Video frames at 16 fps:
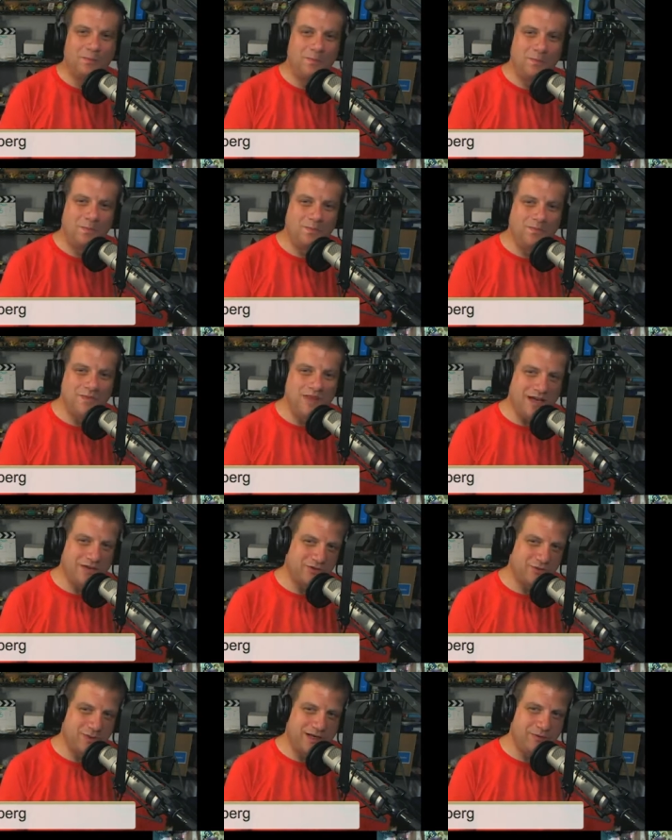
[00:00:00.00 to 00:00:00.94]

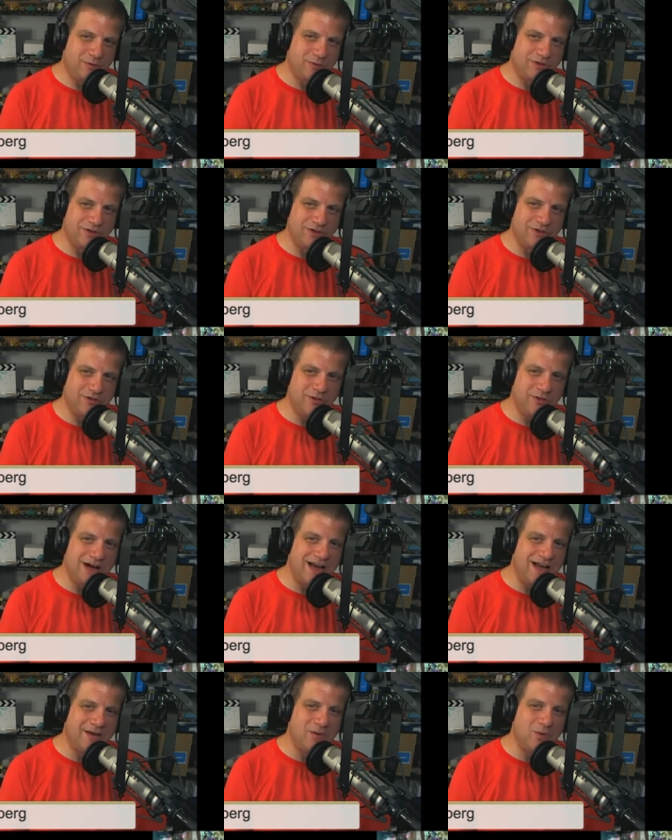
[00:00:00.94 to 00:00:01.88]
Next week, we're going to
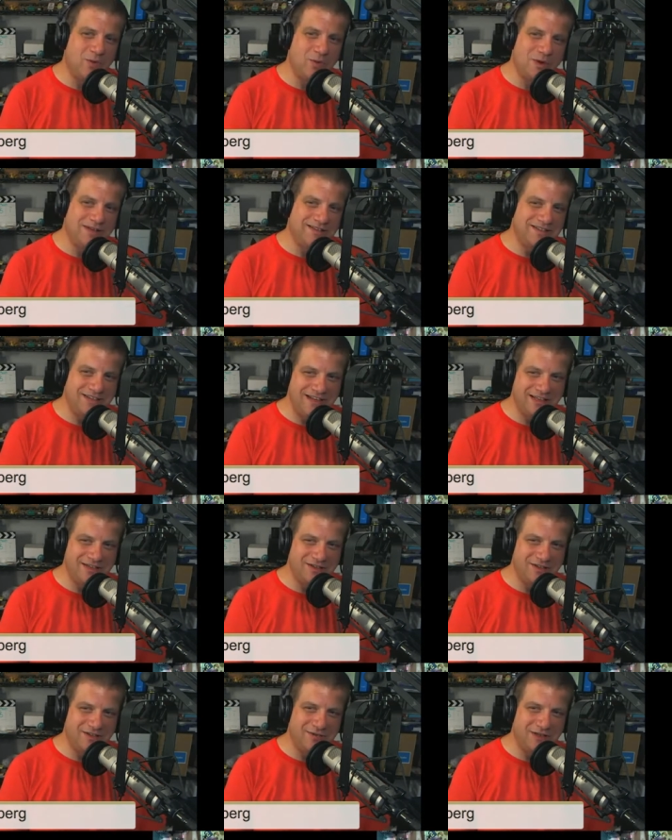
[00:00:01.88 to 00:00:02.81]
try once again
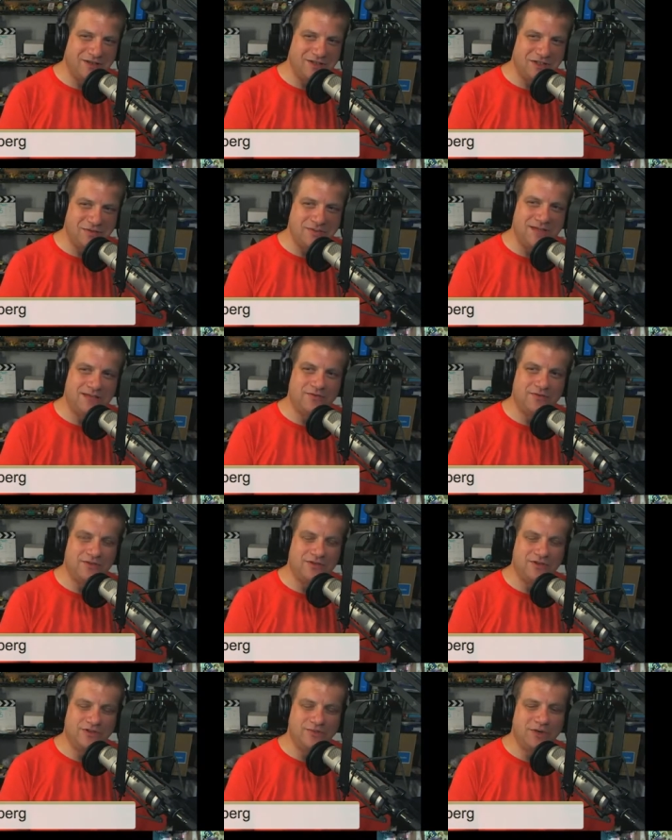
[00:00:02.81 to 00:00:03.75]
to do our GPS
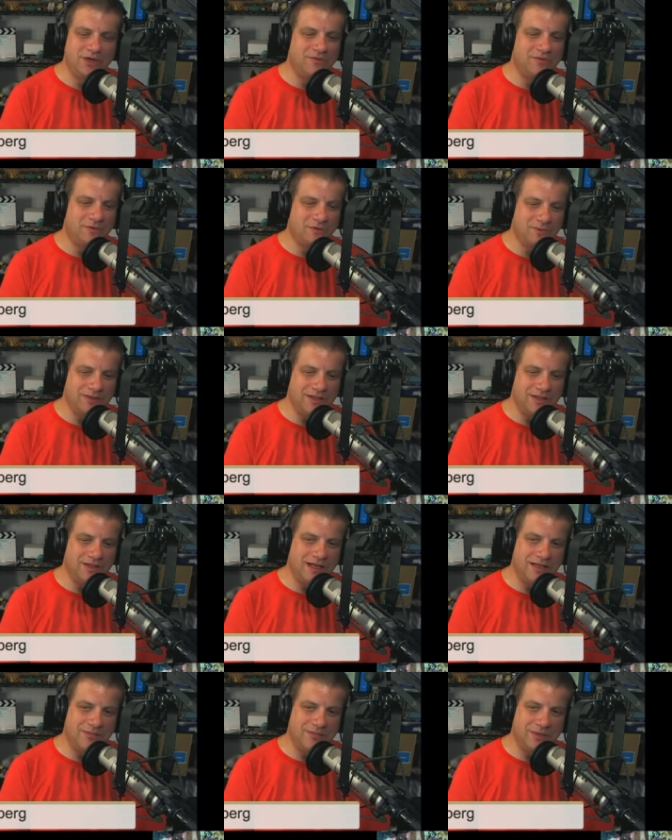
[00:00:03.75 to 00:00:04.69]
versus smartphone with the
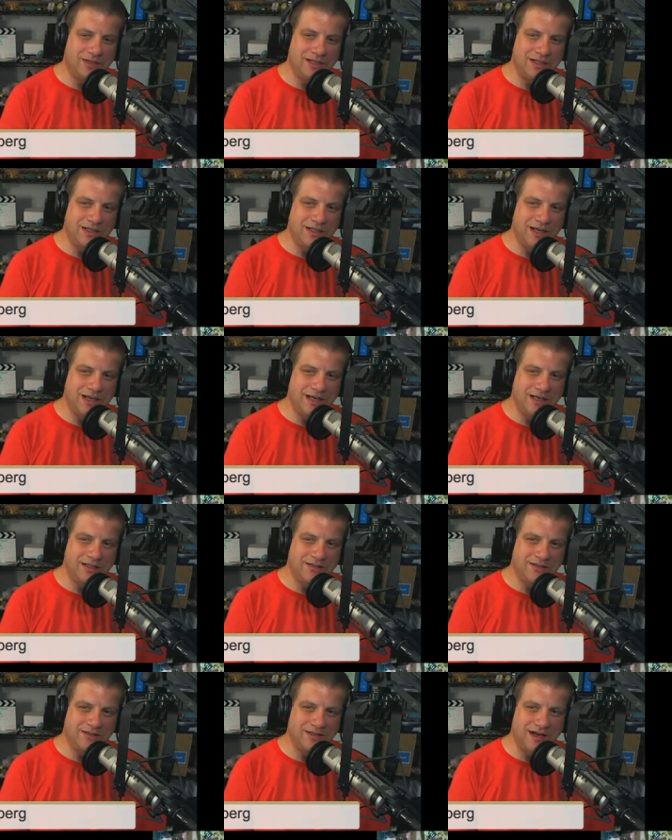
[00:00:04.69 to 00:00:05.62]
Land Monkey
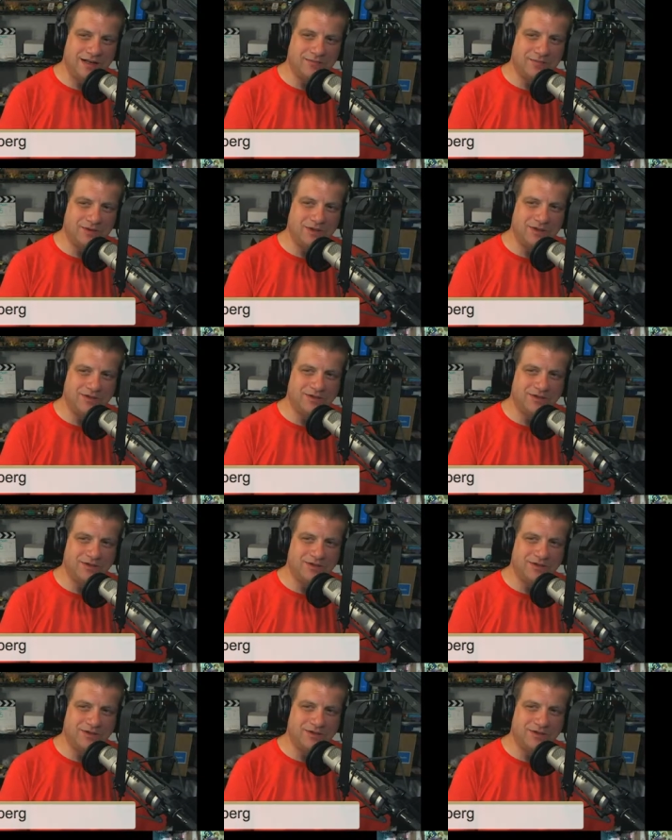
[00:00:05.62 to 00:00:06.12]
and Scott Burke.